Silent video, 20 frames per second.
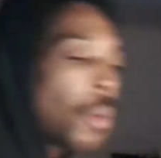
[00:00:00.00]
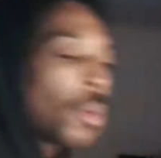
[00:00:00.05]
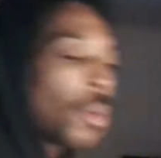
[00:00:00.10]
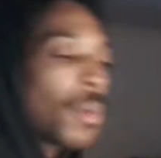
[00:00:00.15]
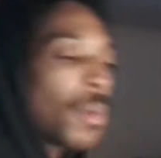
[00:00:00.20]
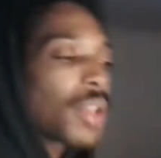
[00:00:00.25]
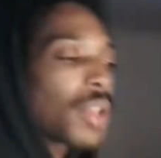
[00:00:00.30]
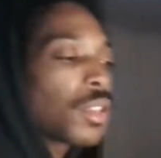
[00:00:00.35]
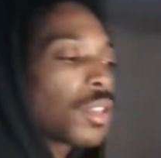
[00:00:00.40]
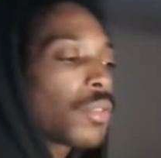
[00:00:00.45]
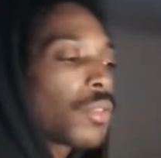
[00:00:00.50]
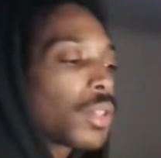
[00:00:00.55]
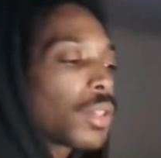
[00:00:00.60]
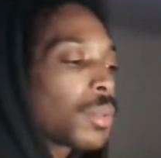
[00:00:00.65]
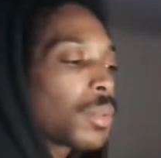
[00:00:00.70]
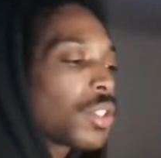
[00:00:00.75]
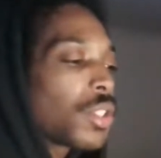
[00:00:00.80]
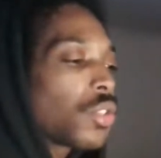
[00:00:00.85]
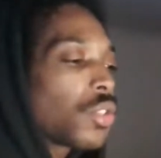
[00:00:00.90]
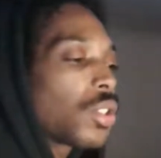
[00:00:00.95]
myself in a
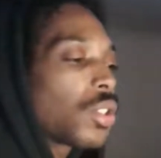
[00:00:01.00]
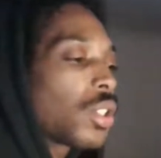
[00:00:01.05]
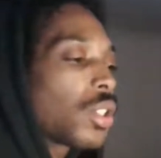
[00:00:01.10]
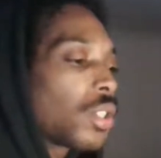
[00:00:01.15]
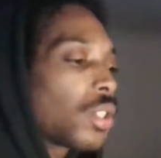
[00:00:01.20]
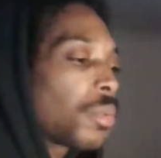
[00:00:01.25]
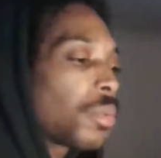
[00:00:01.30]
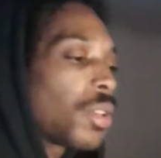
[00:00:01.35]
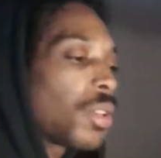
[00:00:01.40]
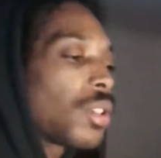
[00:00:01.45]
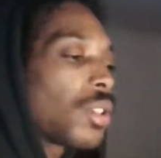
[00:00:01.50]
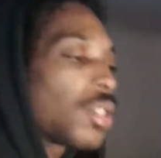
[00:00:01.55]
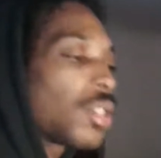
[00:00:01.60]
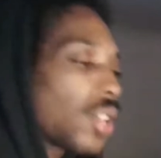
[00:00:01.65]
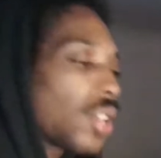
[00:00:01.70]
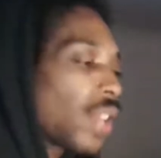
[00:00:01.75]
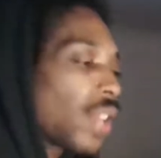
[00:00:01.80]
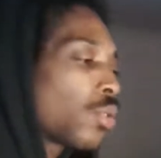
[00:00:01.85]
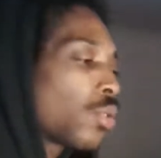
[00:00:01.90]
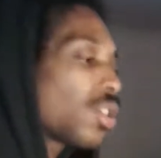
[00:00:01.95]
position to experience,"
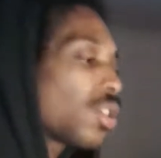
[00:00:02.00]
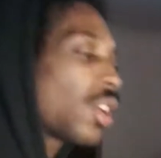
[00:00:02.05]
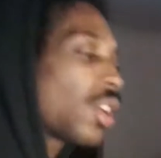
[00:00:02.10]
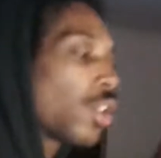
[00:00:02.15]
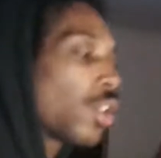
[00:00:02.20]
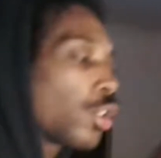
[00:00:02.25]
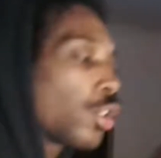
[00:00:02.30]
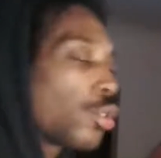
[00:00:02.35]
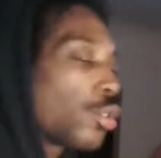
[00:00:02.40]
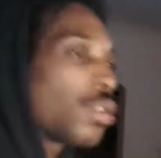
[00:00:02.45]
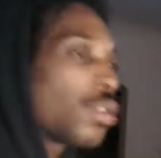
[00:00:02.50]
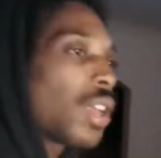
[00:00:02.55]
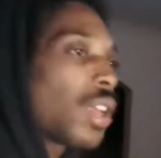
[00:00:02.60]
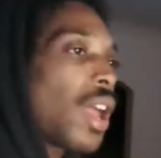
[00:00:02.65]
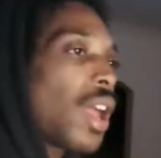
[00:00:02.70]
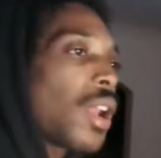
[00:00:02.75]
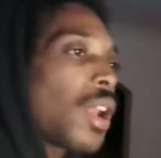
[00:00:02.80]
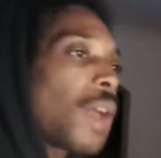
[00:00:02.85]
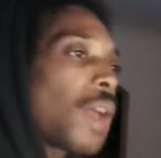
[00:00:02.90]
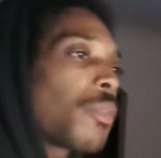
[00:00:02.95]
just like you said earlier, you said
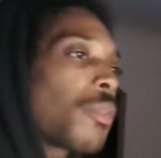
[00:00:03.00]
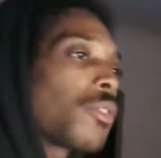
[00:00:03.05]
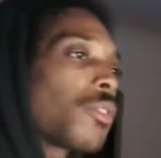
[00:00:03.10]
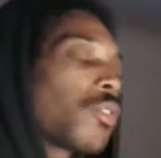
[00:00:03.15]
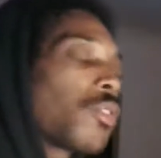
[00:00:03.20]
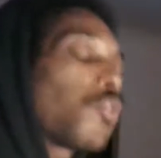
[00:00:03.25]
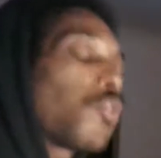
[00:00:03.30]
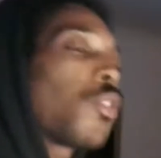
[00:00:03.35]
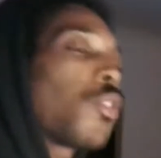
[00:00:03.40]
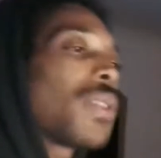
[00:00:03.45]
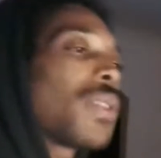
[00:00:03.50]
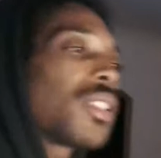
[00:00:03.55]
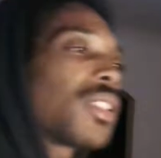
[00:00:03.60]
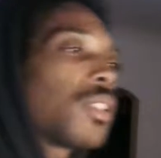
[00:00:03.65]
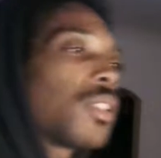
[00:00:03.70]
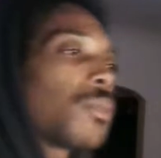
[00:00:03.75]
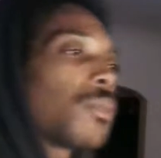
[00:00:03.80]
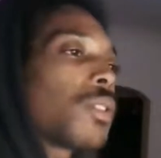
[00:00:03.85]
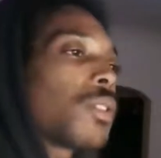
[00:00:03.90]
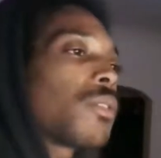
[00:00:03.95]
I performed at
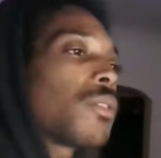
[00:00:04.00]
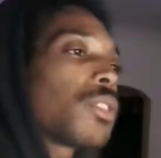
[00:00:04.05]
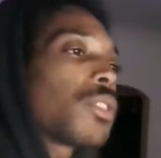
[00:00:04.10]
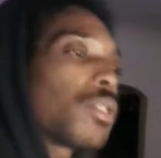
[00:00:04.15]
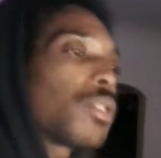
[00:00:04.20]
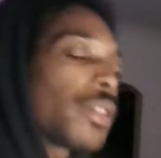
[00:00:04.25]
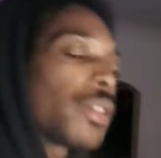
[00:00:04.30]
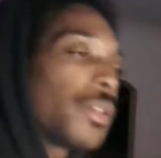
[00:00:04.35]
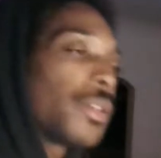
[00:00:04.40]
the observatory.